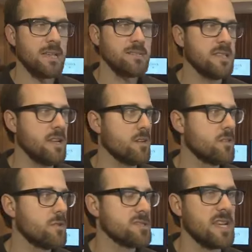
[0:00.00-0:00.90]
As the
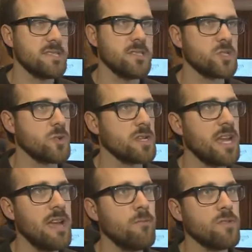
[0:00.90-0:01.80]
other Assassin's Creed
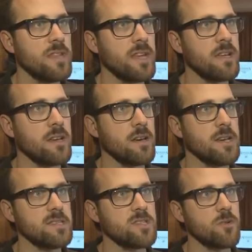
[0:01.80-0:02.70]
game, we take
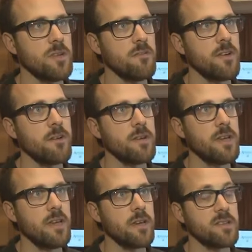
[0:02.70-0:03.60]
history
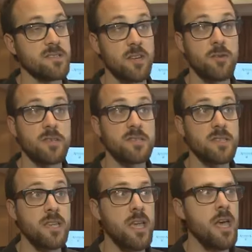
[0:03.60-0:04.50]
very
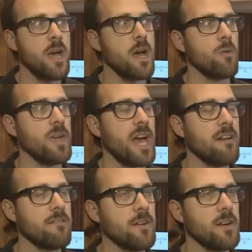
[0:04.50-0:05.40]
seriously. We
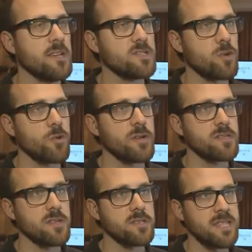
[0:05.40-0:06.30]
have
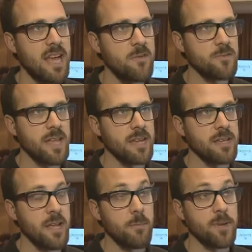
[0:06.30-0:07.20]
historians on staff that
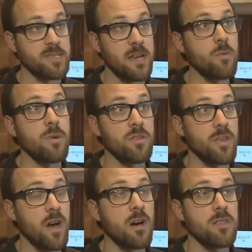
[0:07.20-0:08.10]
help us out
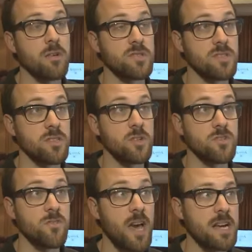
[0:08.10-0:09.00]
with all
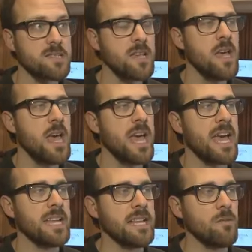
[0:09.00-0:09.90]
those facts,
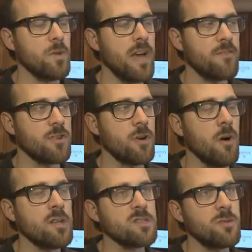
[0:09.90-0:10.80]
and we have to know
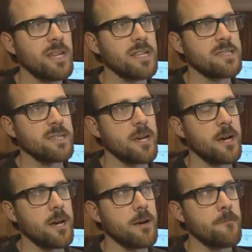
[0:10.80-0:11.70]
also that it's
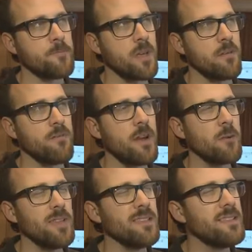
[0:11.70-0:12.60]
a
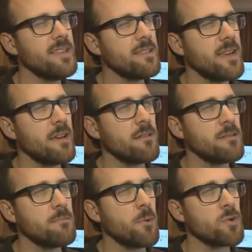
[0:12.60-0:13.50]
very
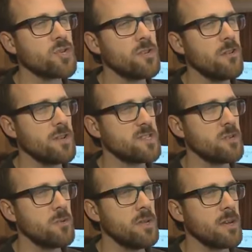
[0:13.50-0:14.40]
detailed portion of
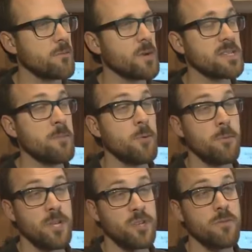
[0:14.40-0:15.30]
history. Like for
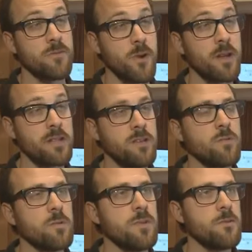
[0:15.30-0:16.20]
example, Benjamin Franklin,
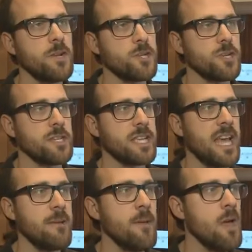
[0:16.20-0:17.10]
who will be featured in the
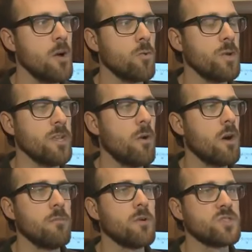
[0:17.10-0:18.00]
game, we know
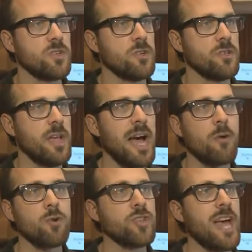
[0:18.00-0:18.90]
almost on an
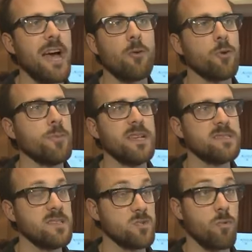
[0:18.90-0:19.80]
hour-to-hour
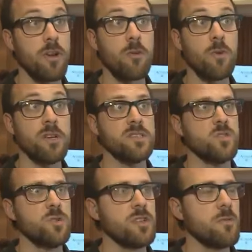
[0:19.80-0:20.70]
basis where he was
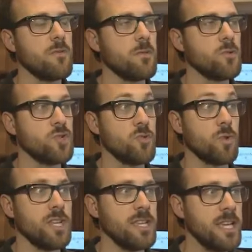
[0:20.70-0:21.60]
during the Revolution, what he